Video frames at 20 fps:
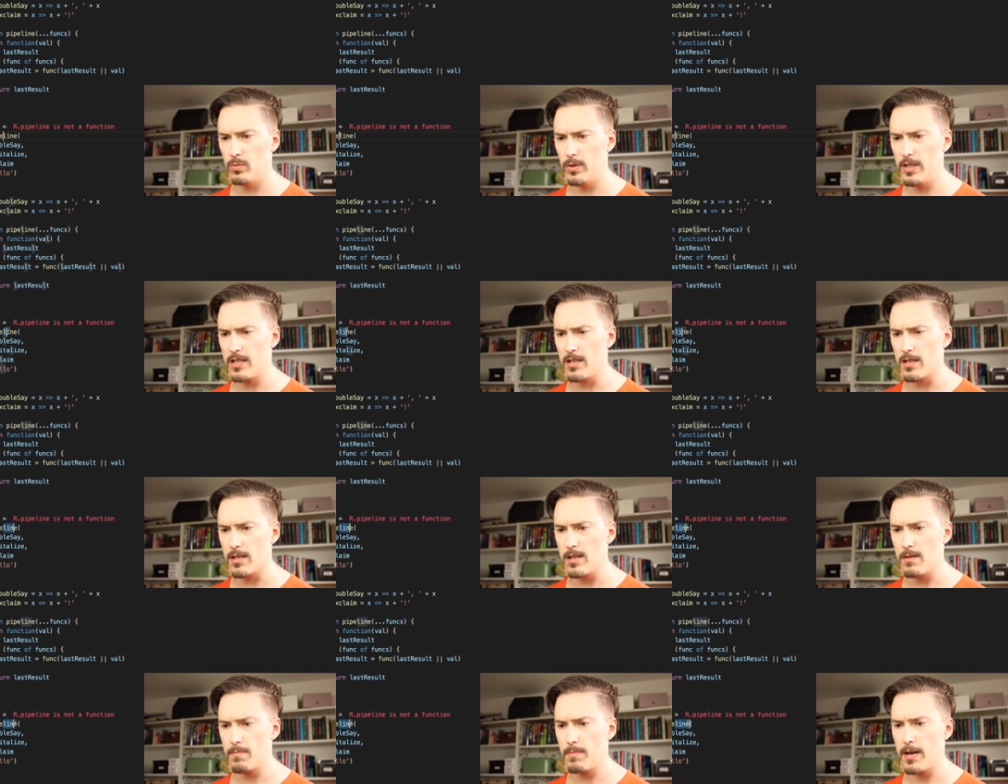
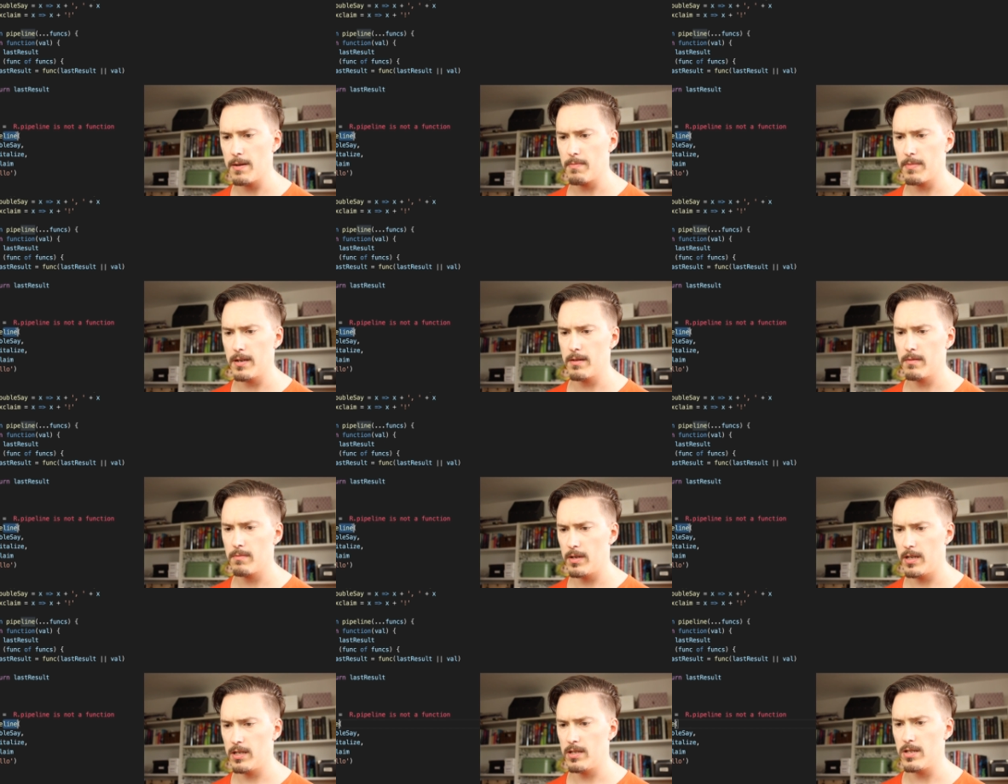Isn't it pipeline?
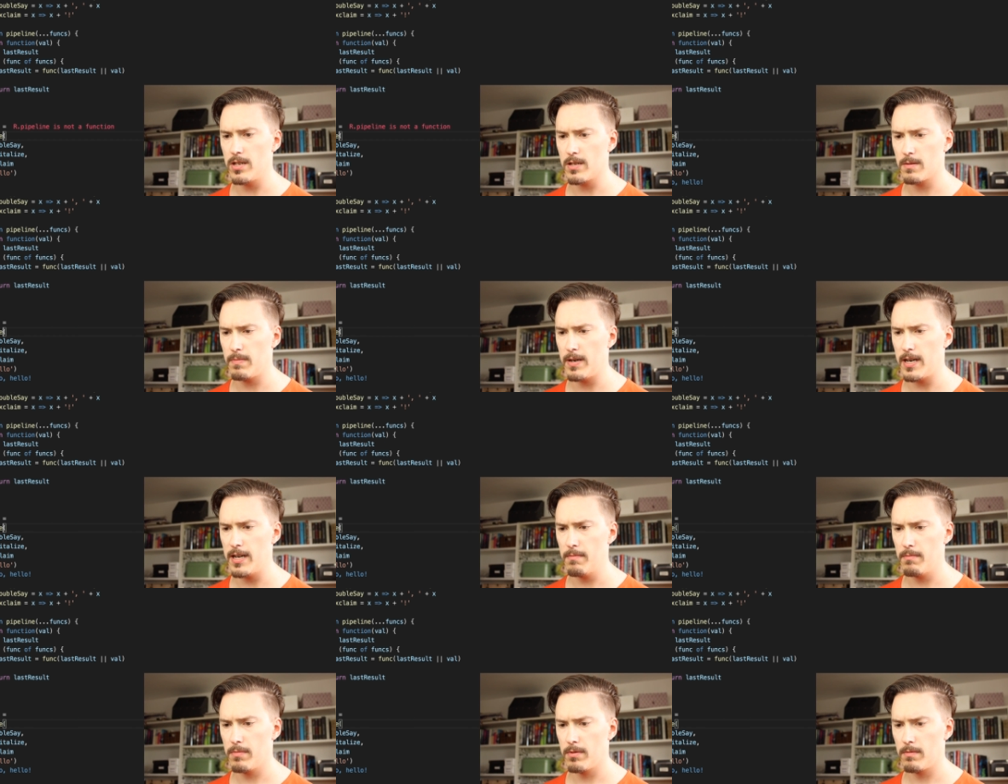Is it just
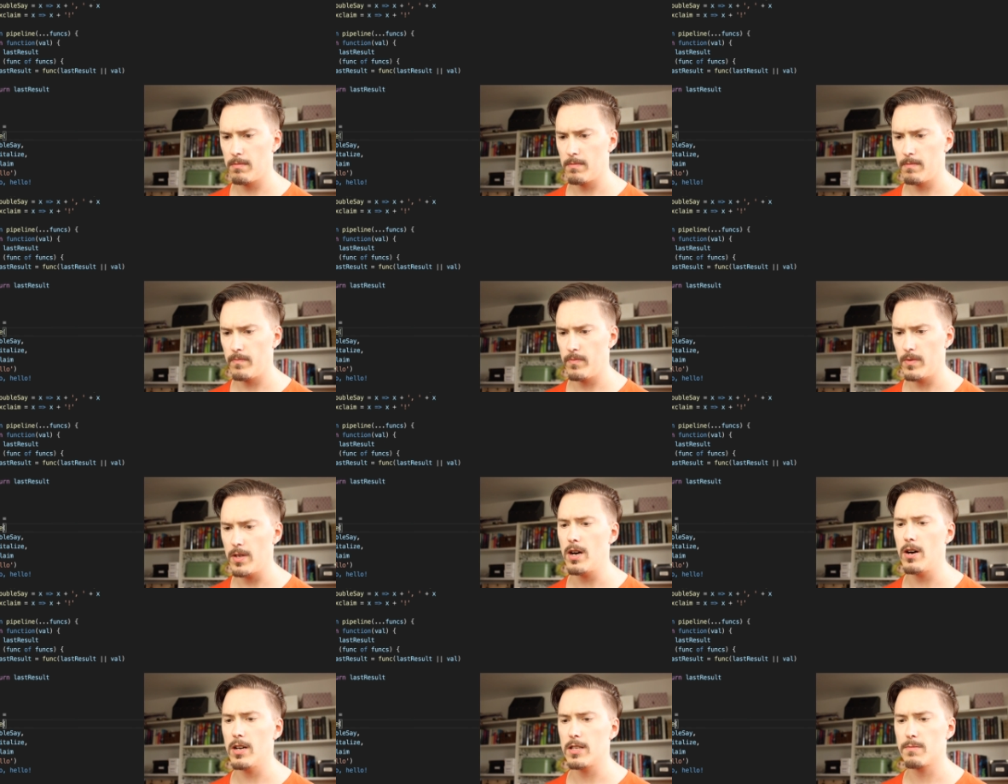pipe?
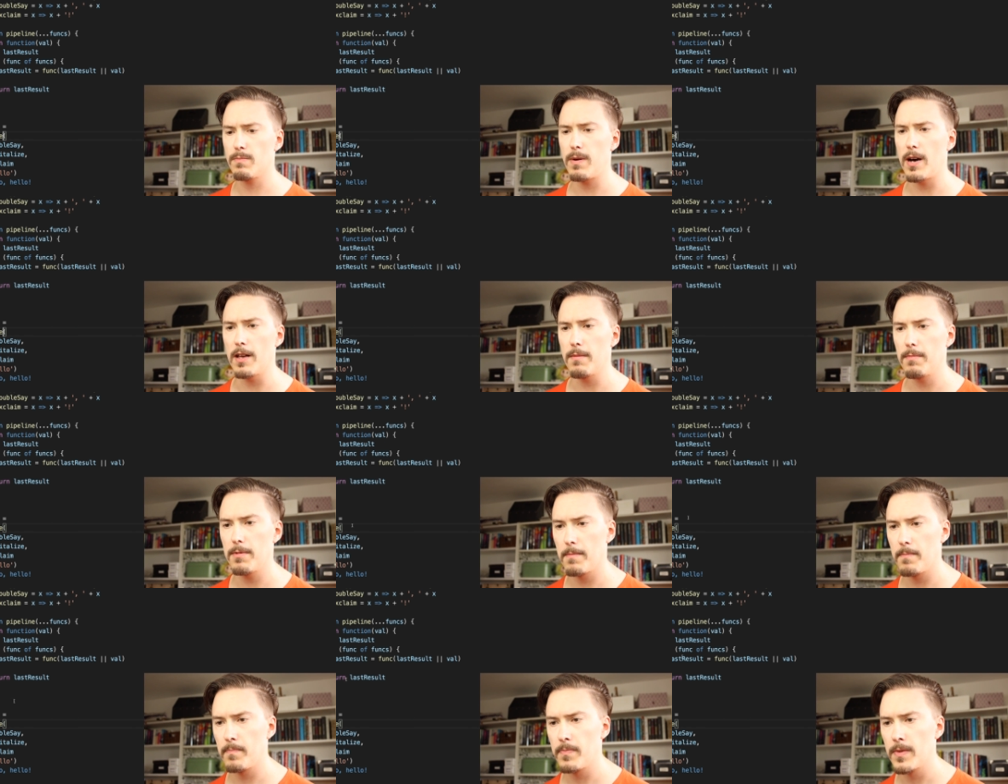Oh, it's pipe.